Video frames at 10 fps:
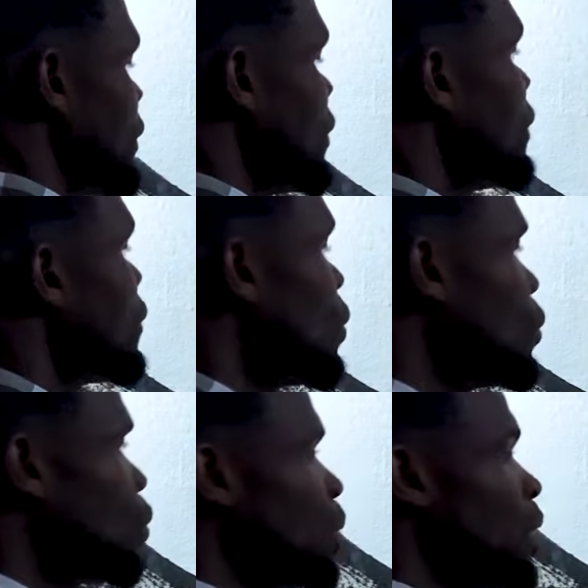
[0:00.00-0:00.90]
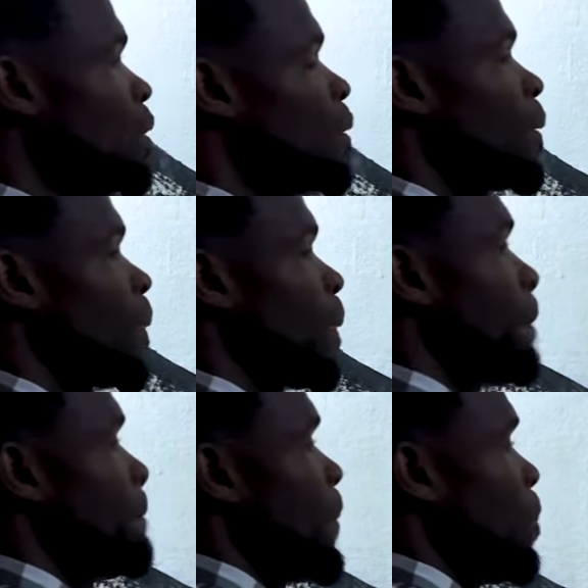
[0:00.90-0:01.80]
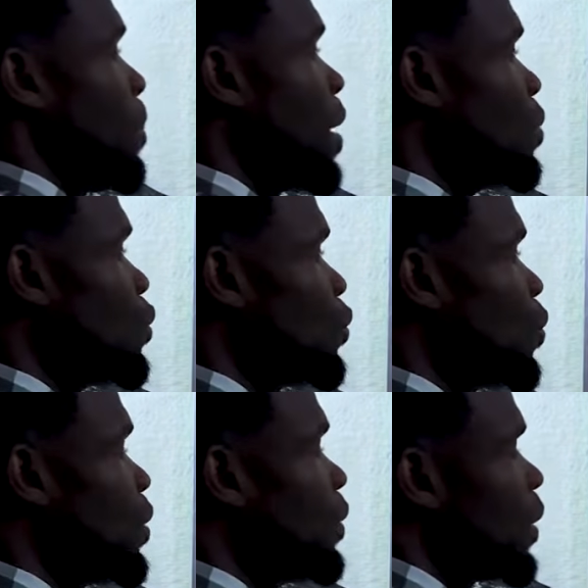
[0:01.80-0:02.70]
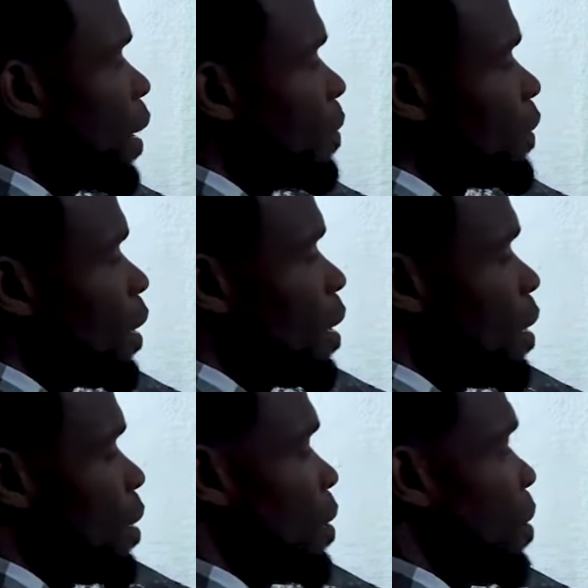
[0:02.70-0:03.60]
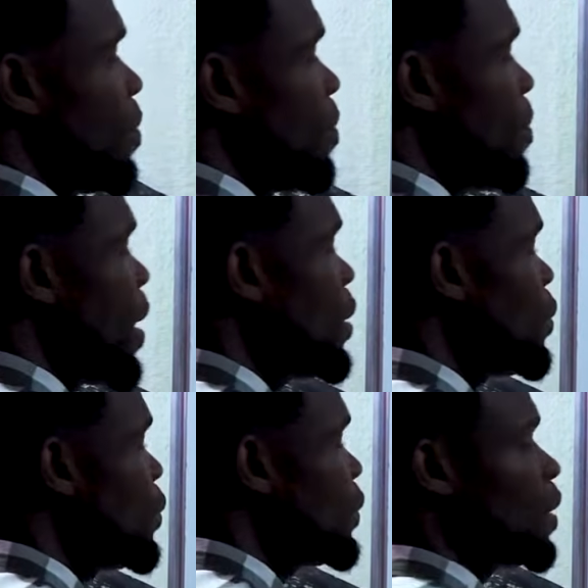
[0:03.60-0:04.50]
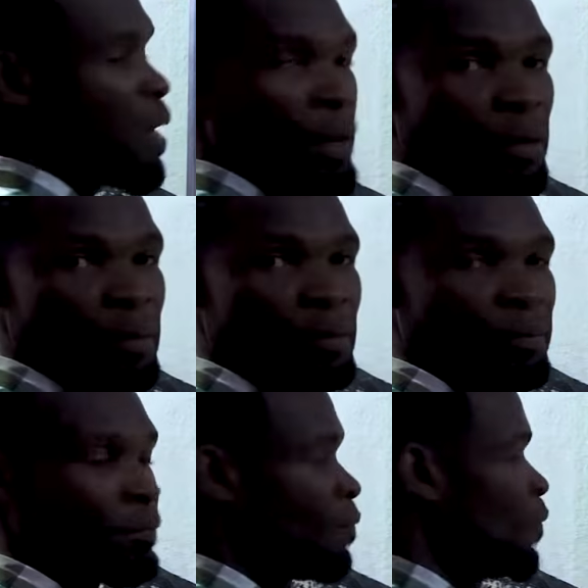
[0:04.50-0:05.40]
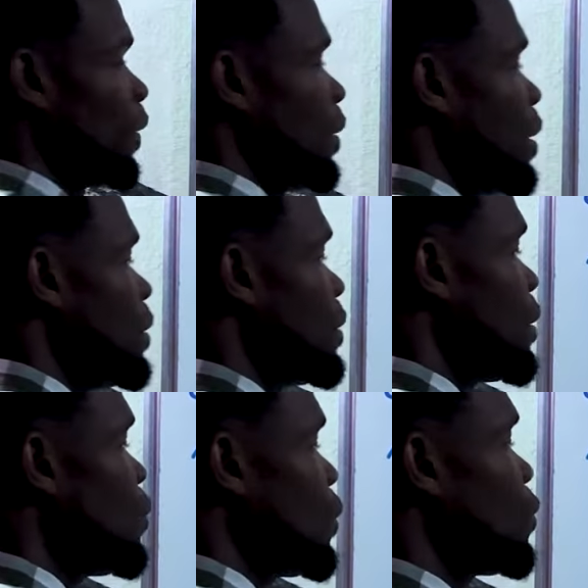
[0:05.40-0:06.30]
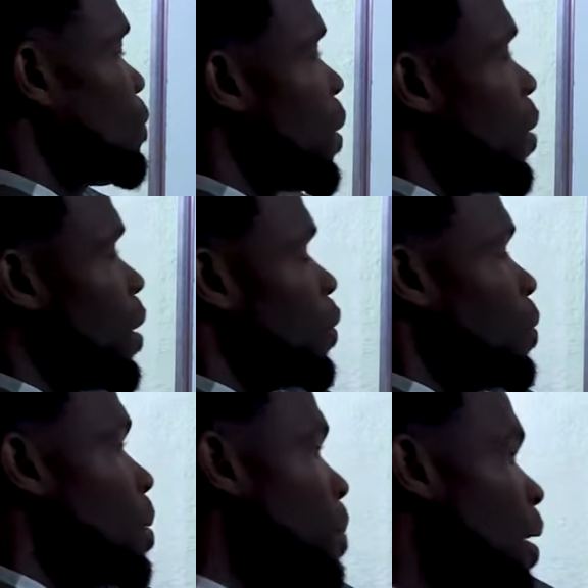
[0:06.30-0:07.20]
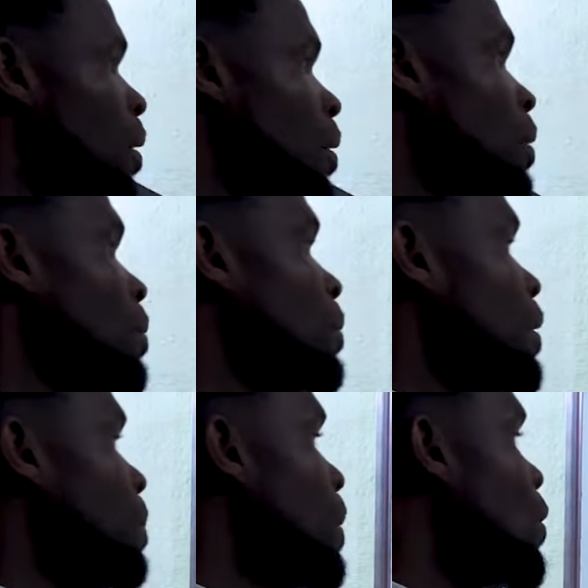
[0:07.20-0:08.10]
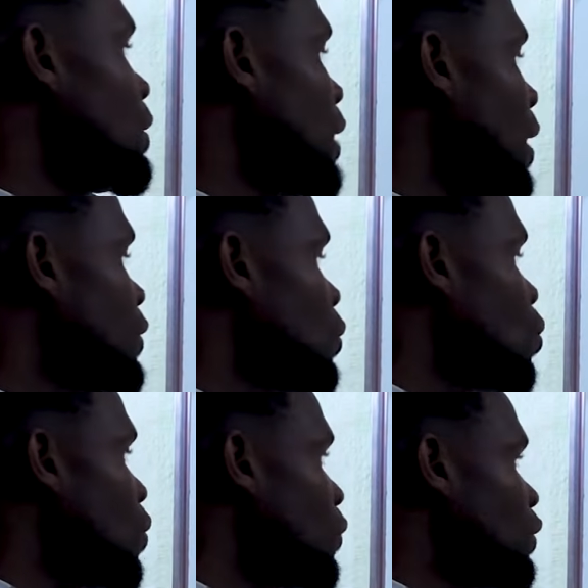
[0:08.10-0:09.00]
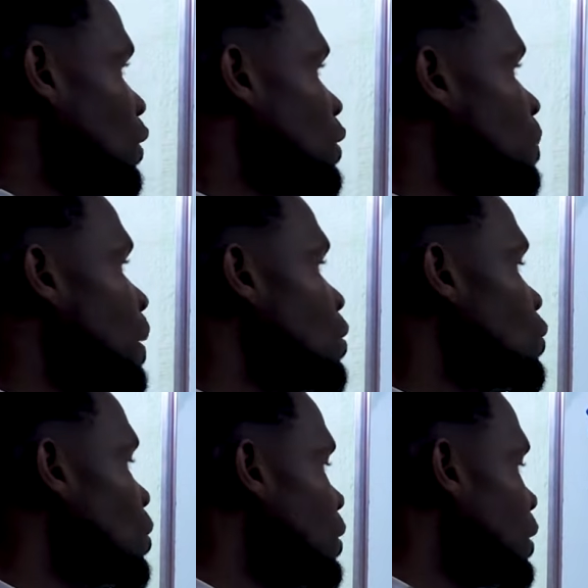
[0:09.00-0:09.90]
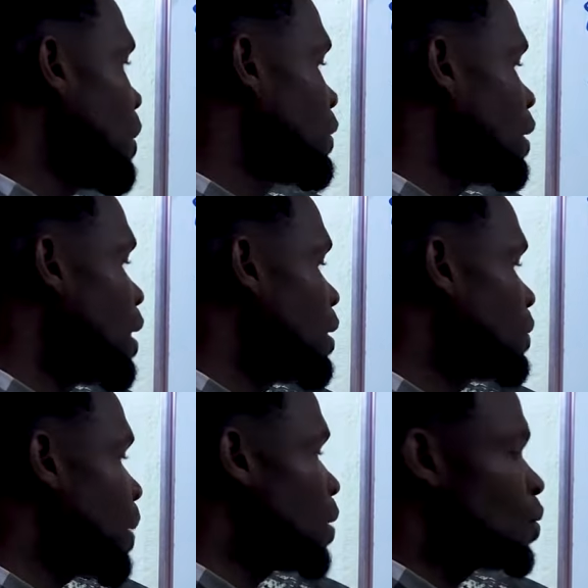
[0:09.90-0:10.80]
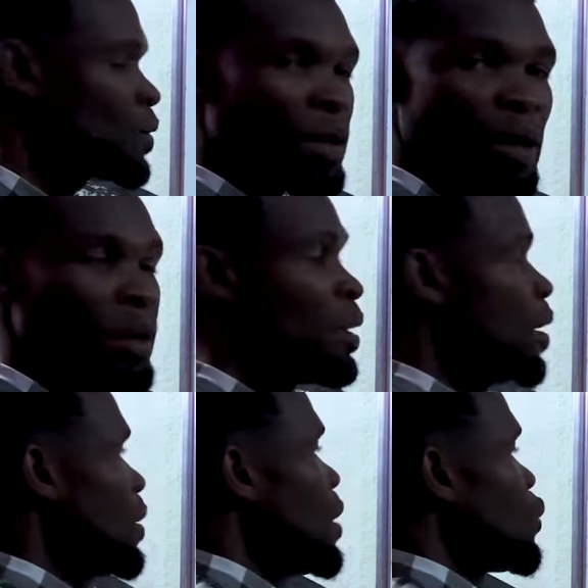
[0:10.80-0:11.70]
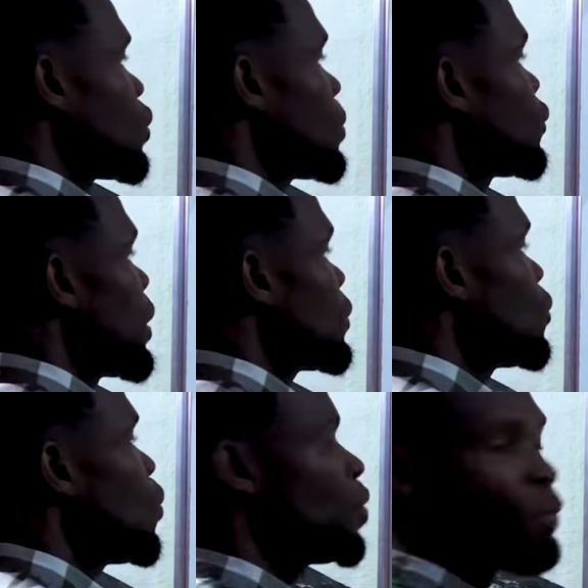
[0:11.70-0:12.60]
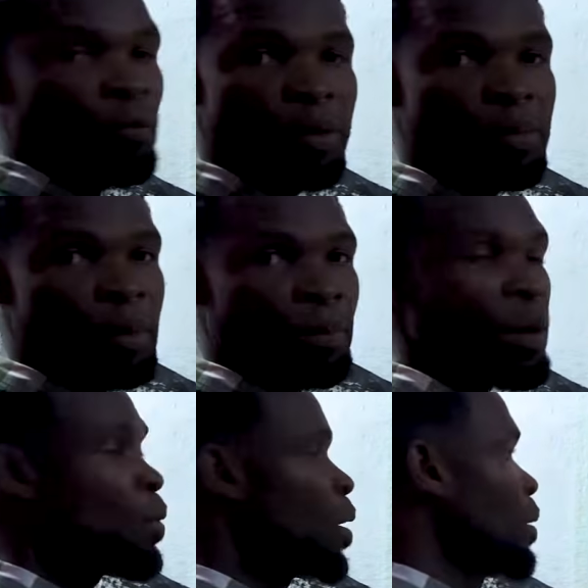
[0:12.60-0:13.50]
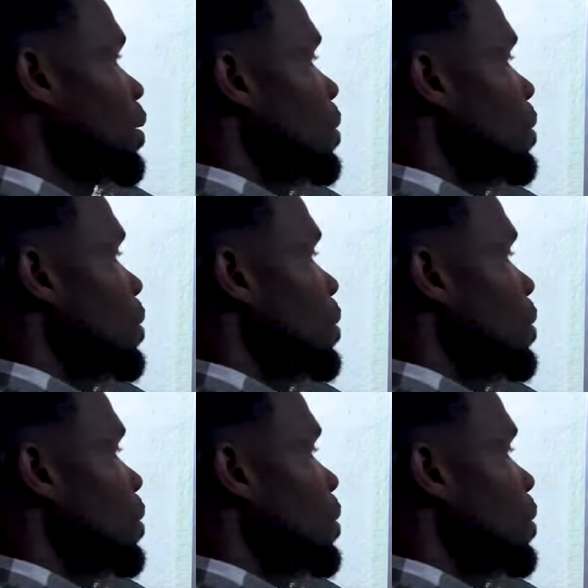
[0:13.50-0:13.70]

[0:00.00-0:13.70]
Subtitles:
This is going to be minus 1 times a minus a. Then t raised to power. Remember, the power times the coefficient. Minus 1 times a is minus a. Then subtract 1 from the power.